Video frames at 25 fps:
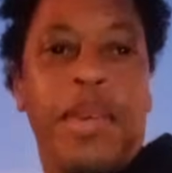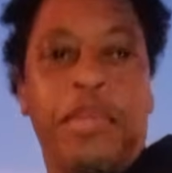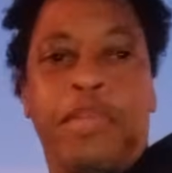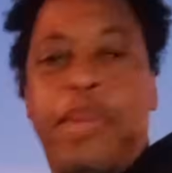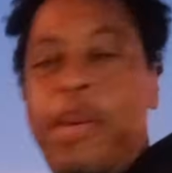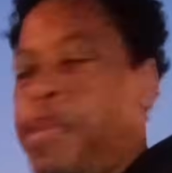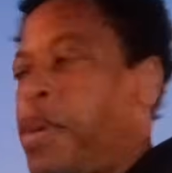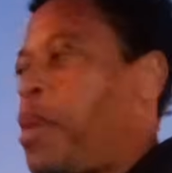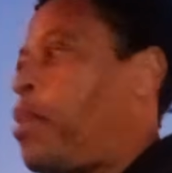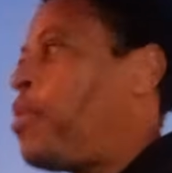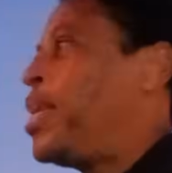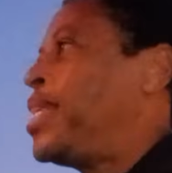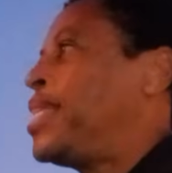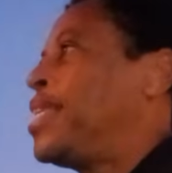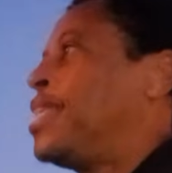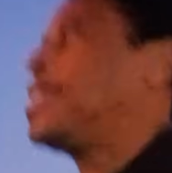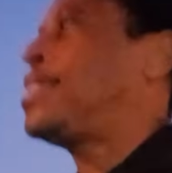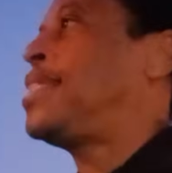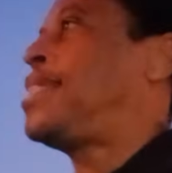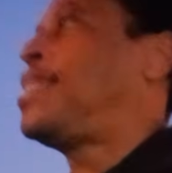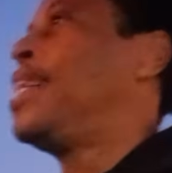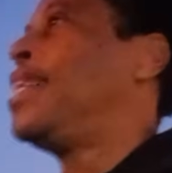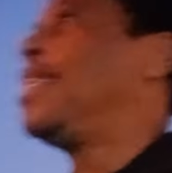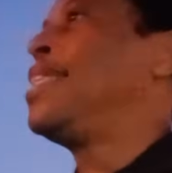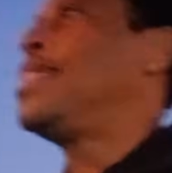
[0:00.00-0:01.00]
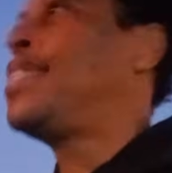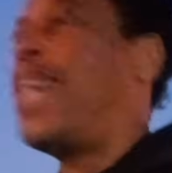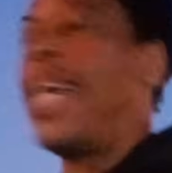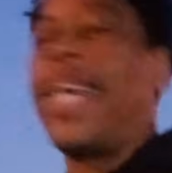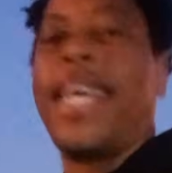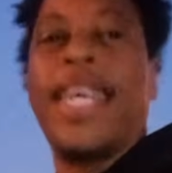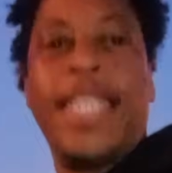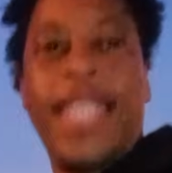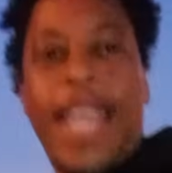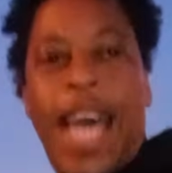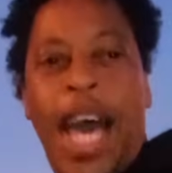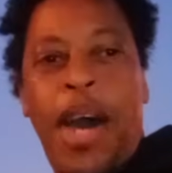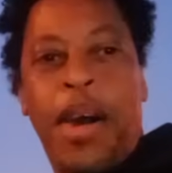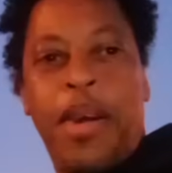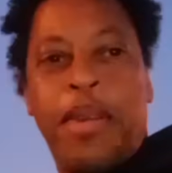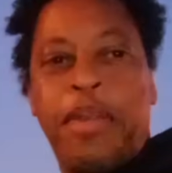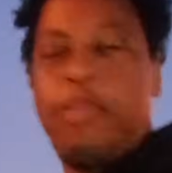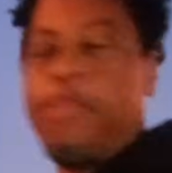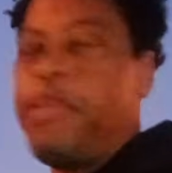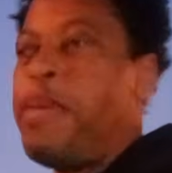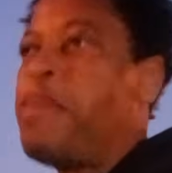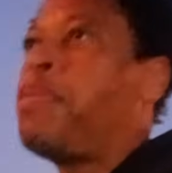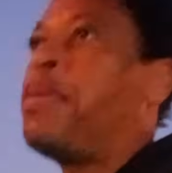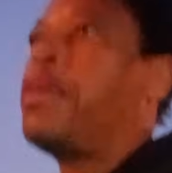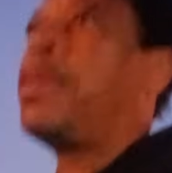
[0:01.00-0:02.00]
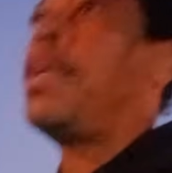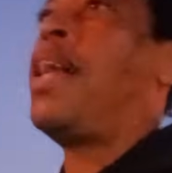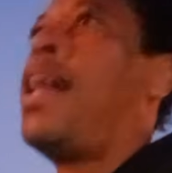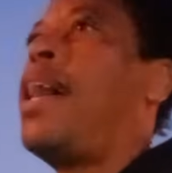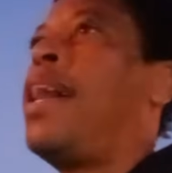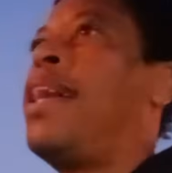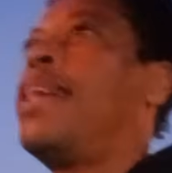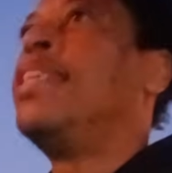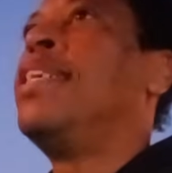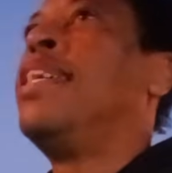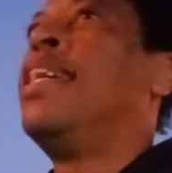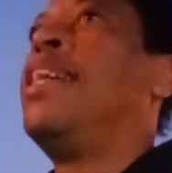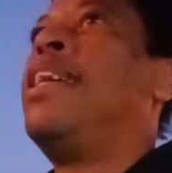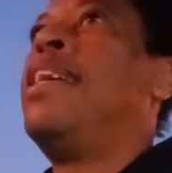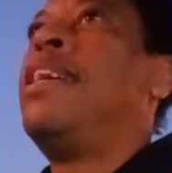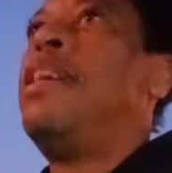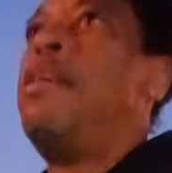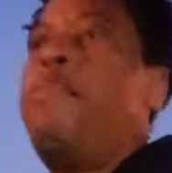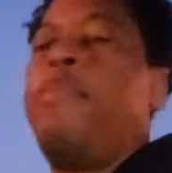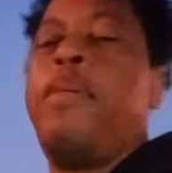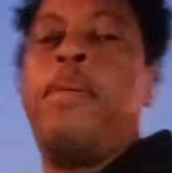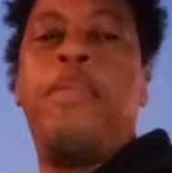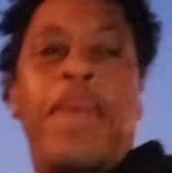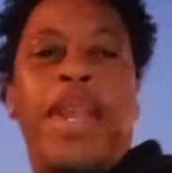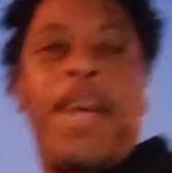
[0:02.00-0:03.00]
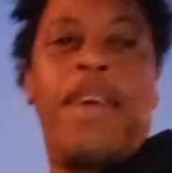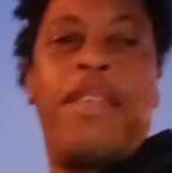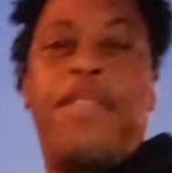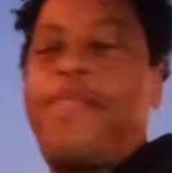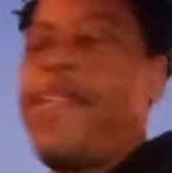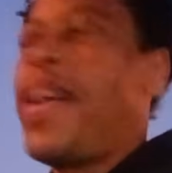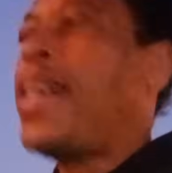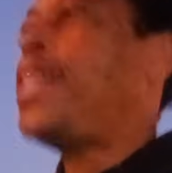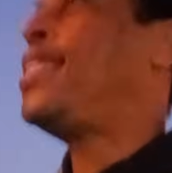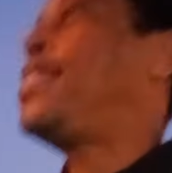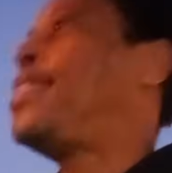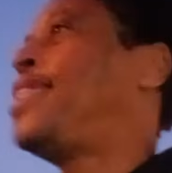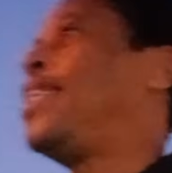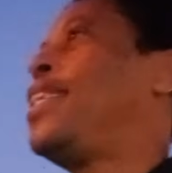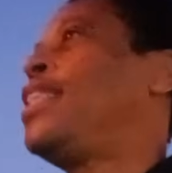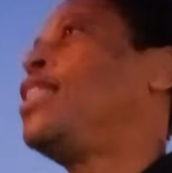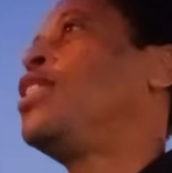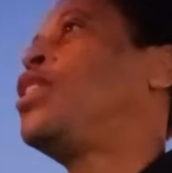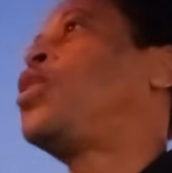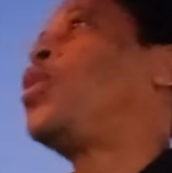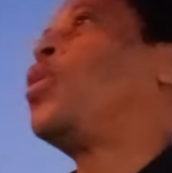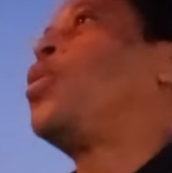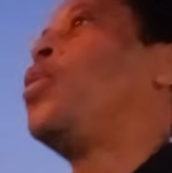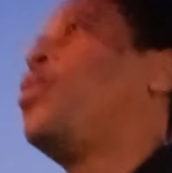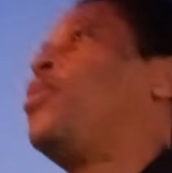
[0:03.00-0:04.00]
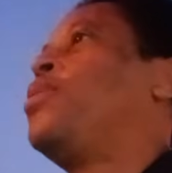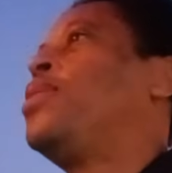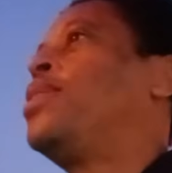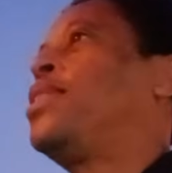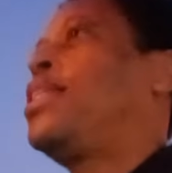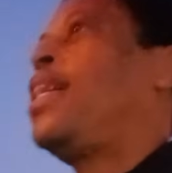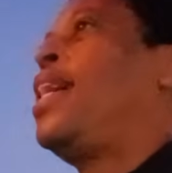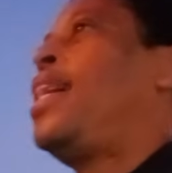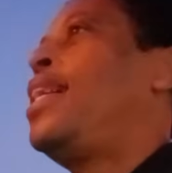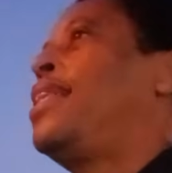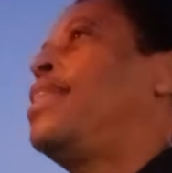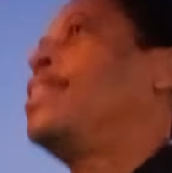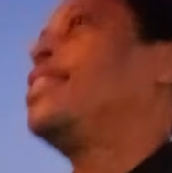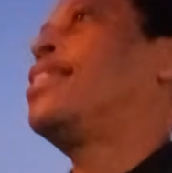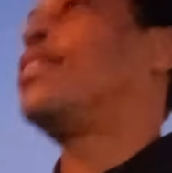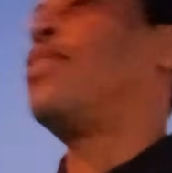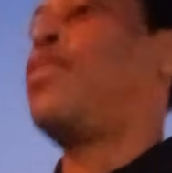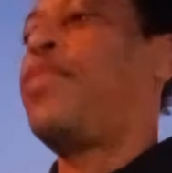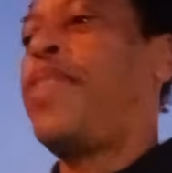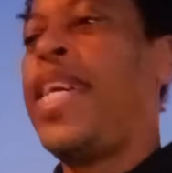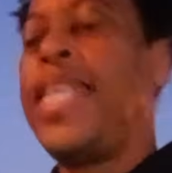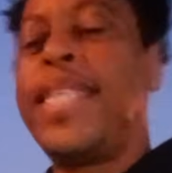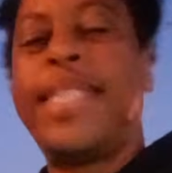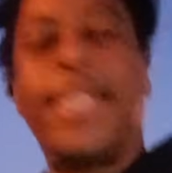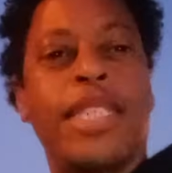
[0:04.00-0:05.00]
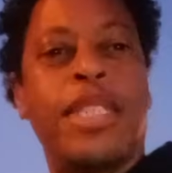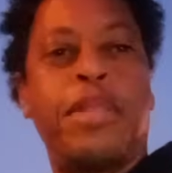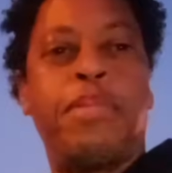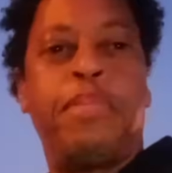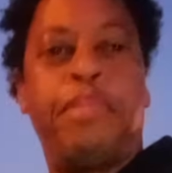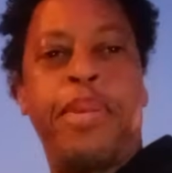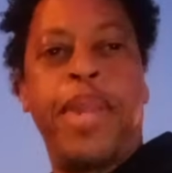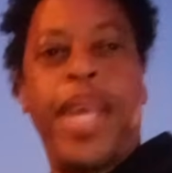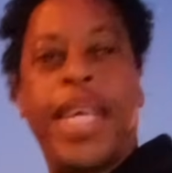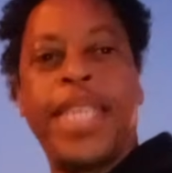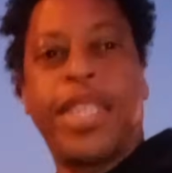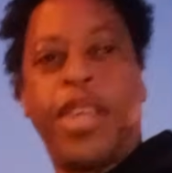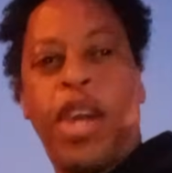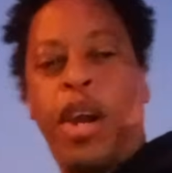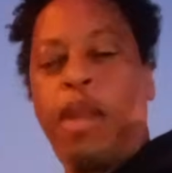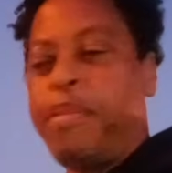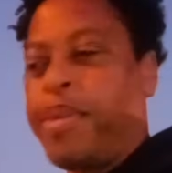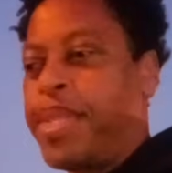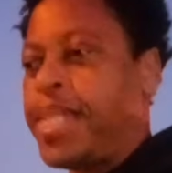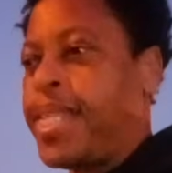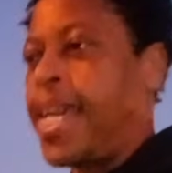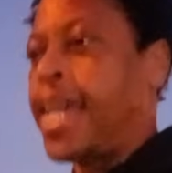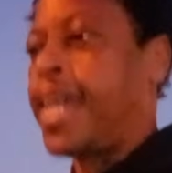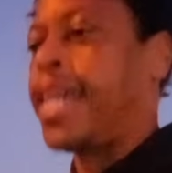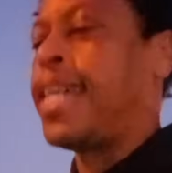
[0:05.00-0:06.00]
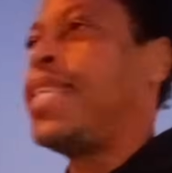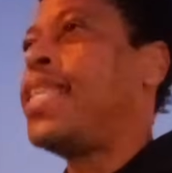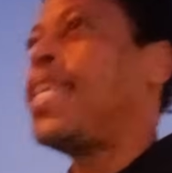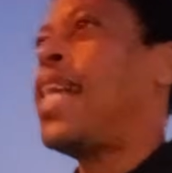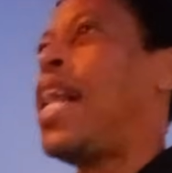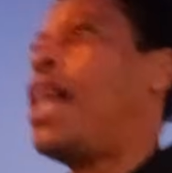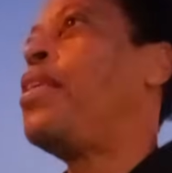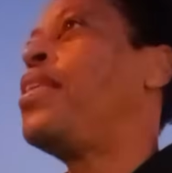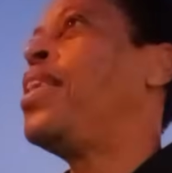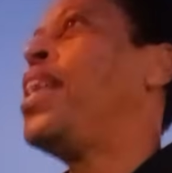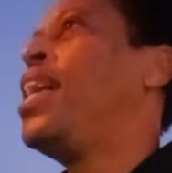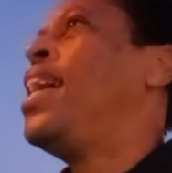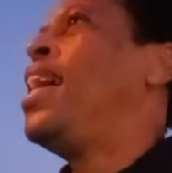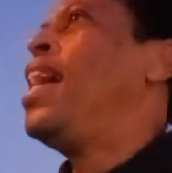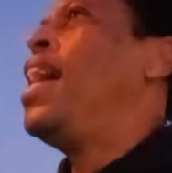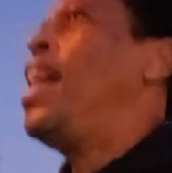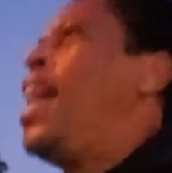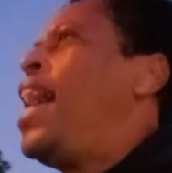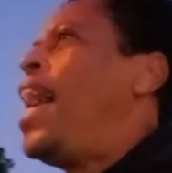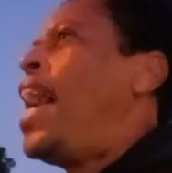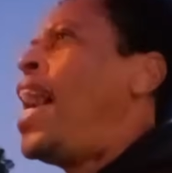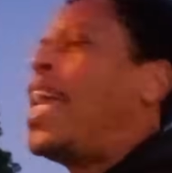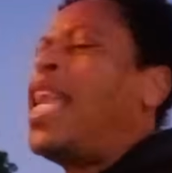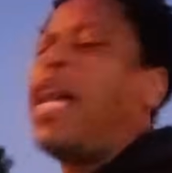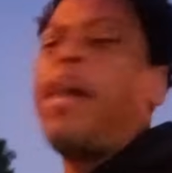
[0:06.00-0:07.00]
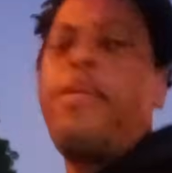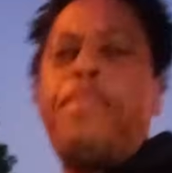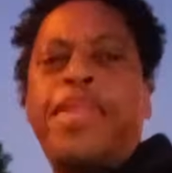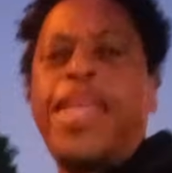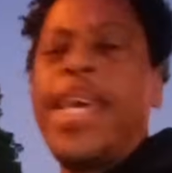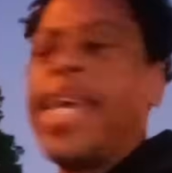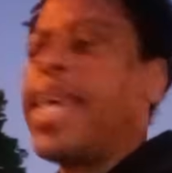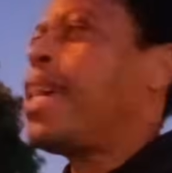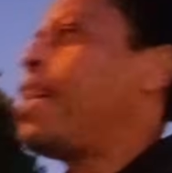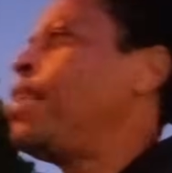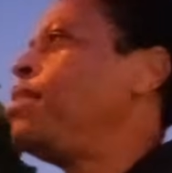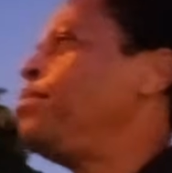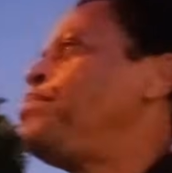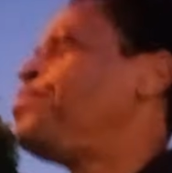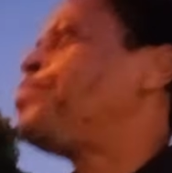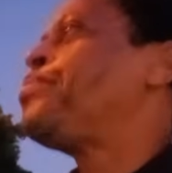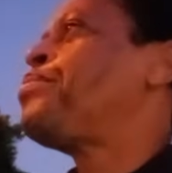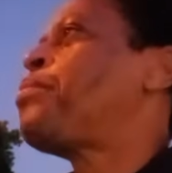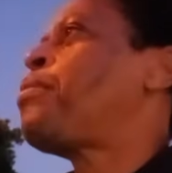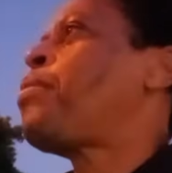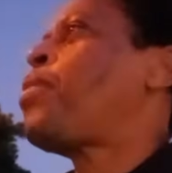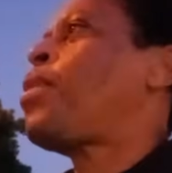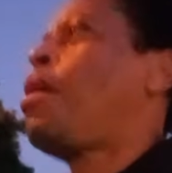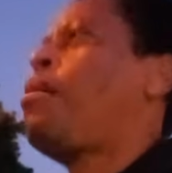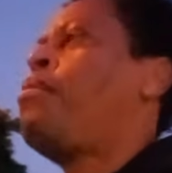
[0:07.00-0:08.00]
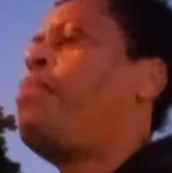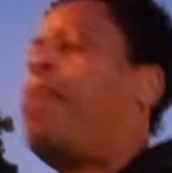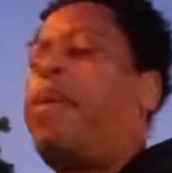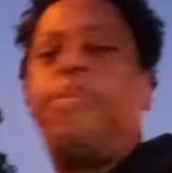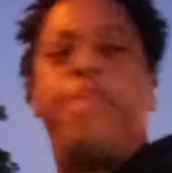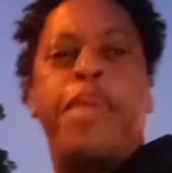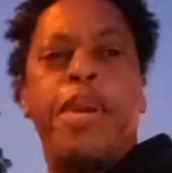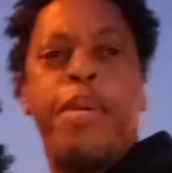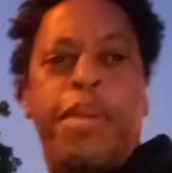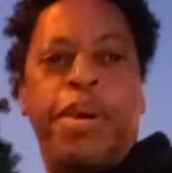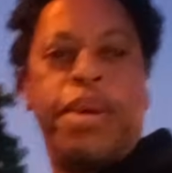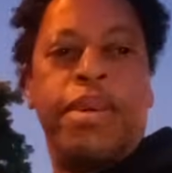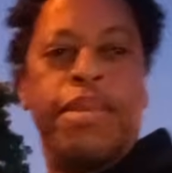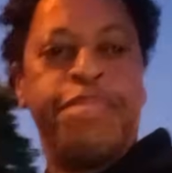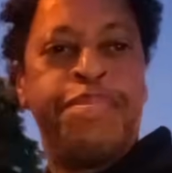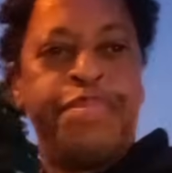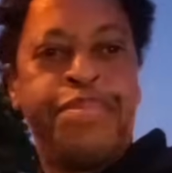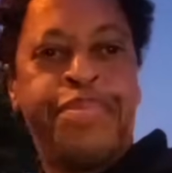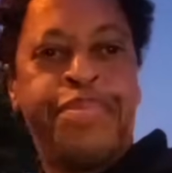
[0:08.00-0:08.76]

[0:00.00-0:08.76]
People want this thing taken down. People are fighting to say this racist place got to be taken down, and I'm thinking, but people,